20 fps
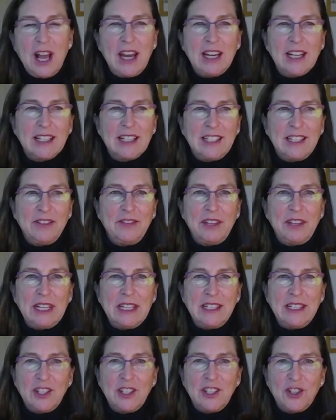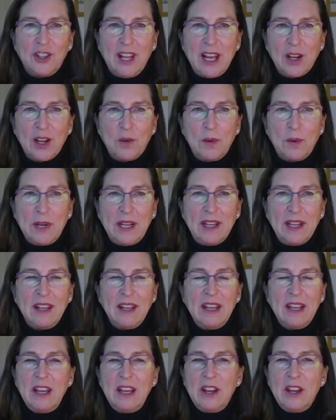connectivity and digital
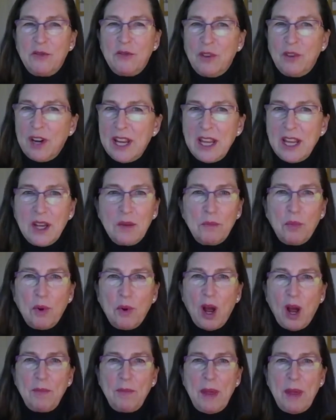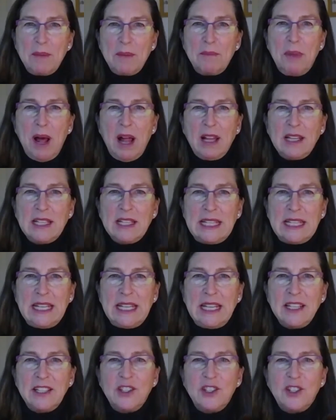equity. For him, broadband
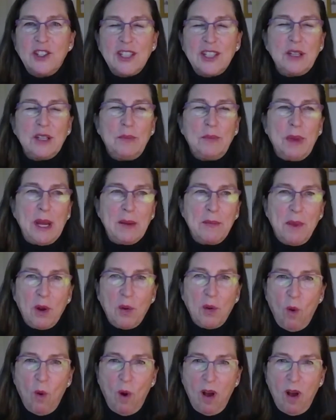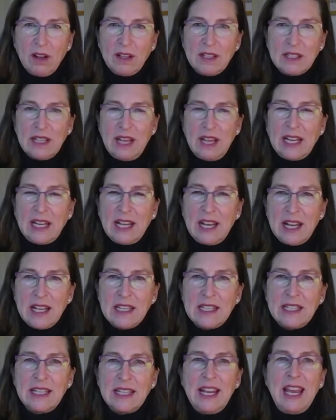policy isn't just a debate among wonks like
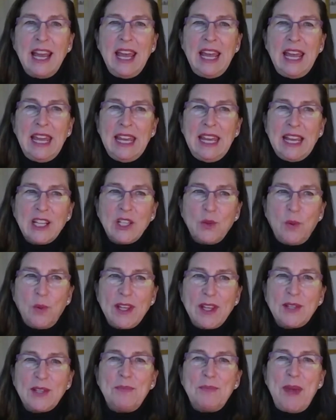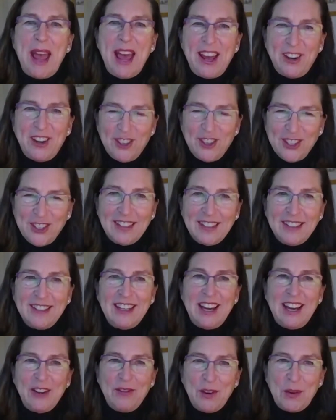us. He gets why this matters
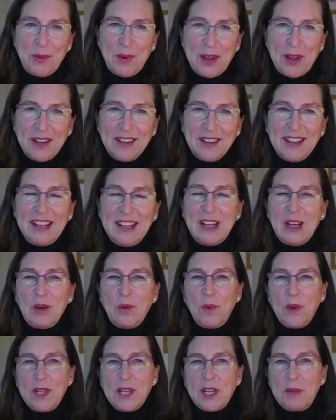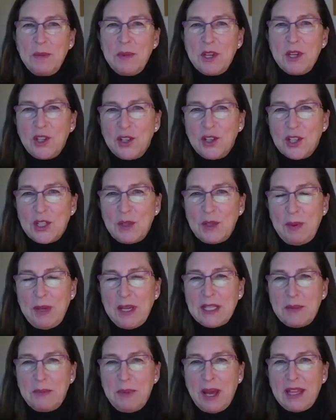to everyone. When the commissioner
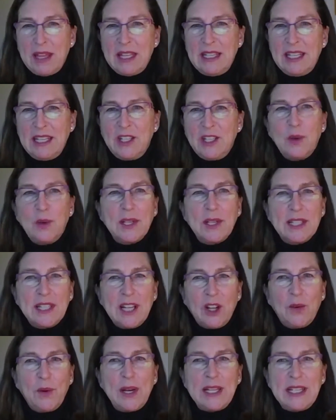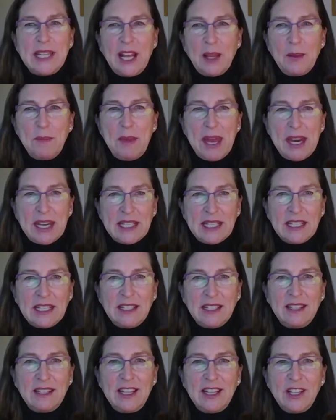speaks about the need to accelerate
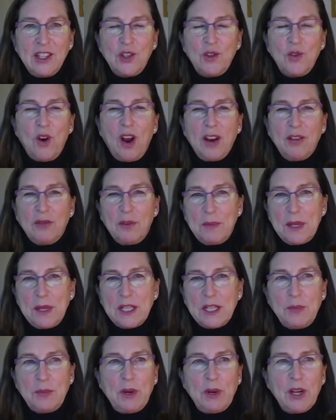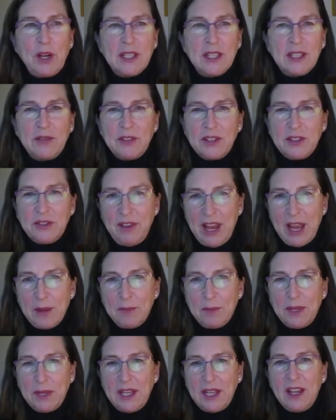telemedicine, he's drawing from the experience of his
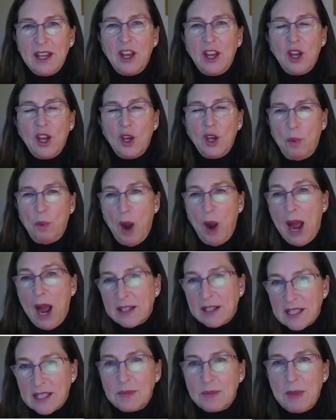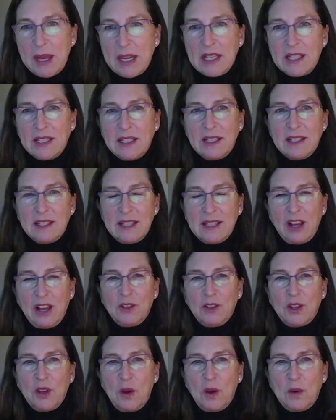family who practice medicine in
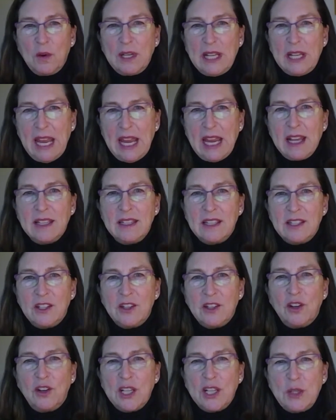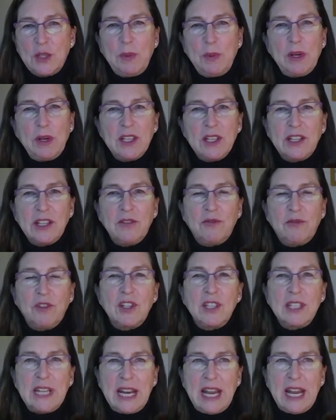South Dakota and Kansas and are experiencing
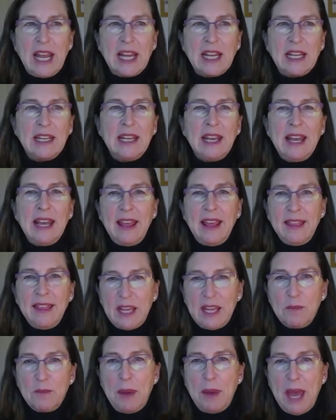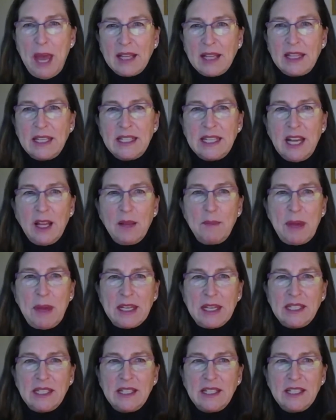firsthand the impact that
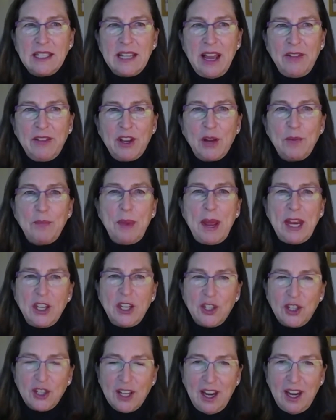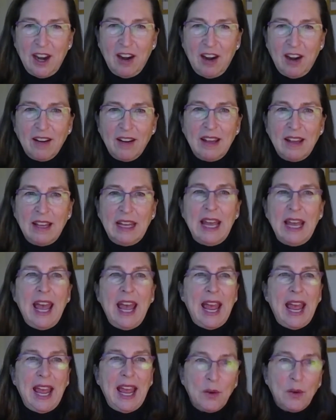telemedicine is having on patient care.
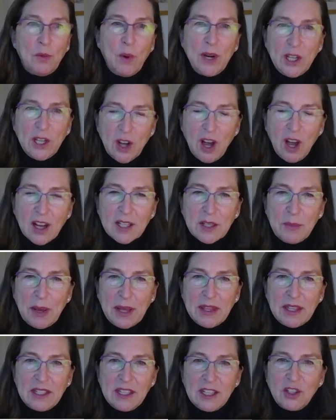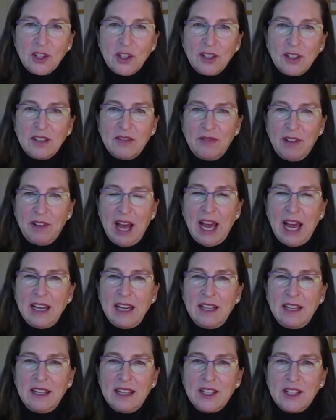And when he talks about the digital
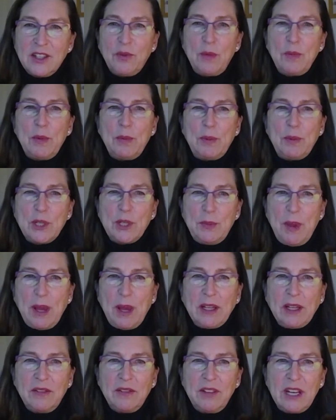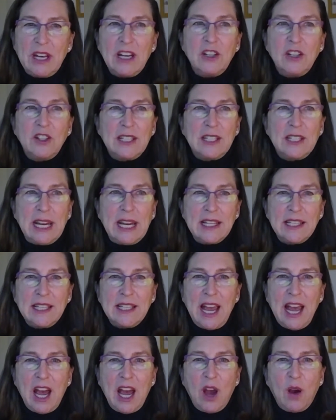divide, it's from the perspective that
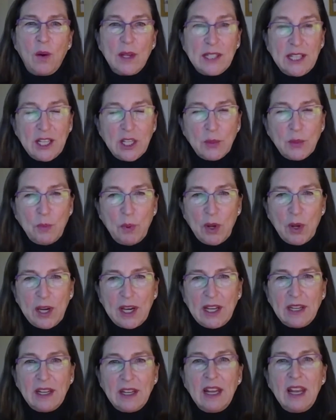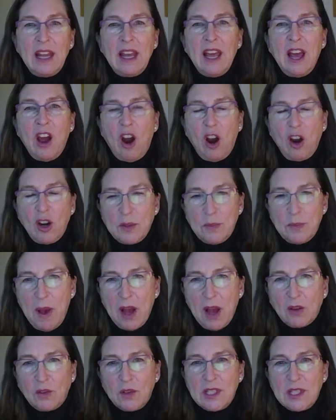understands how, as he's put it, our
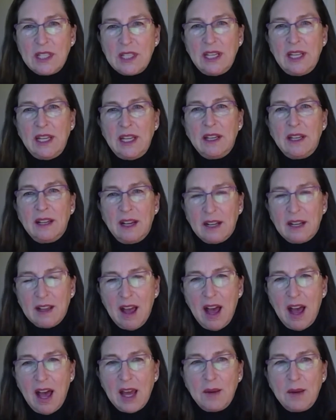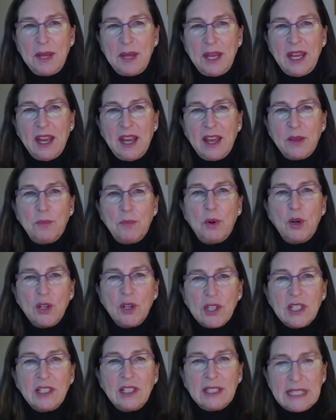democracy, economy, and the
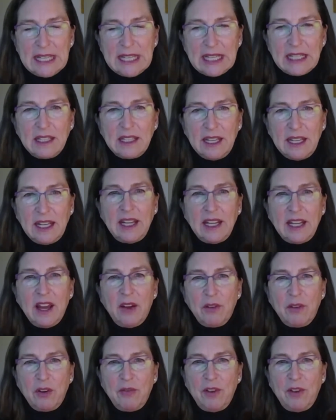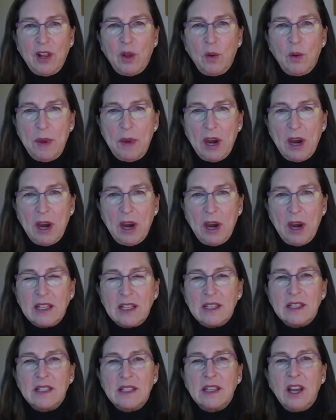personal dignity of our fellow
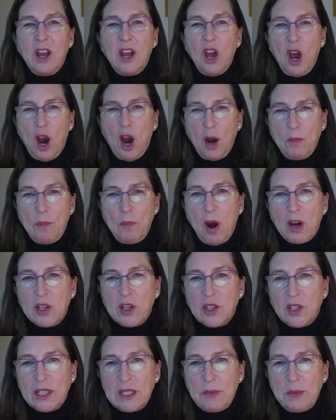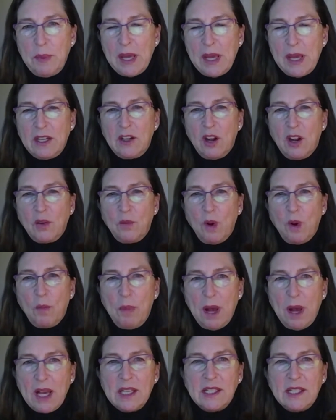Americans are partially dependent on
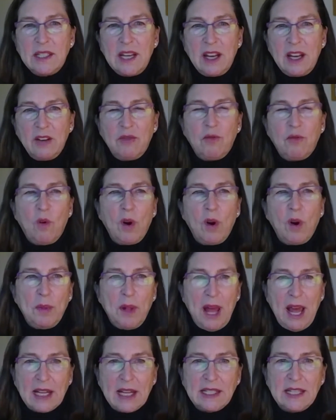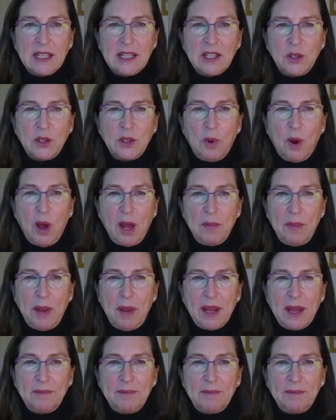robust and affordable access to
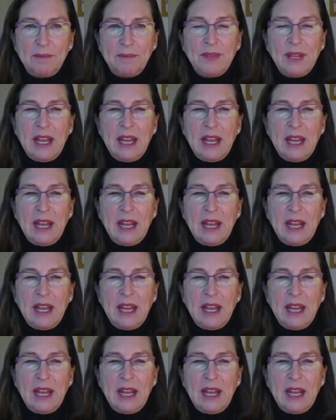broadband.